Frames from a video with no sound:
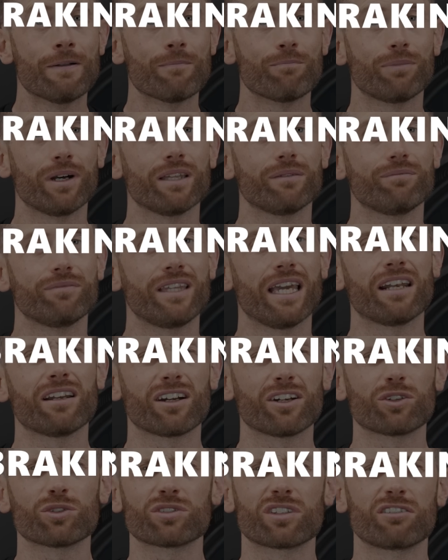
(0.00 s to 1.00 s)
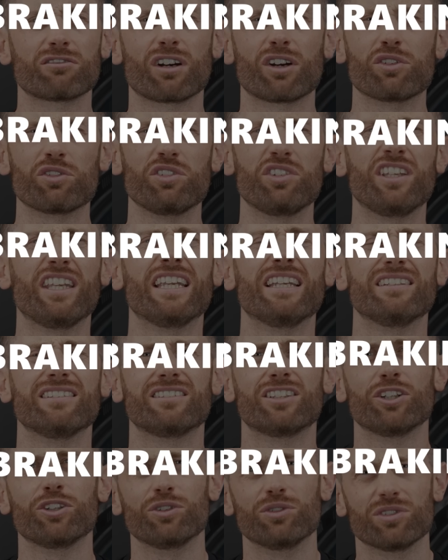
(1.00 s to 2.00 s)
But then I also wrote yeet
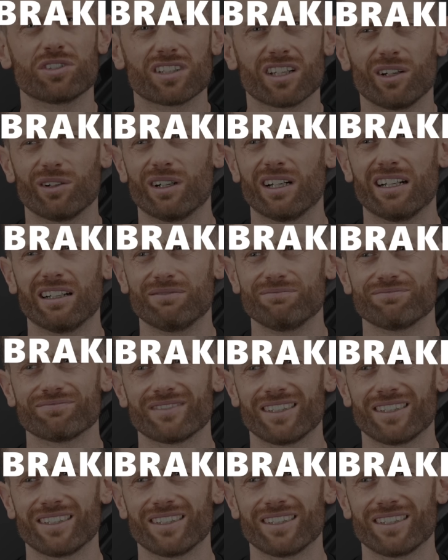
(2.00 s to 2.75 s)
too, so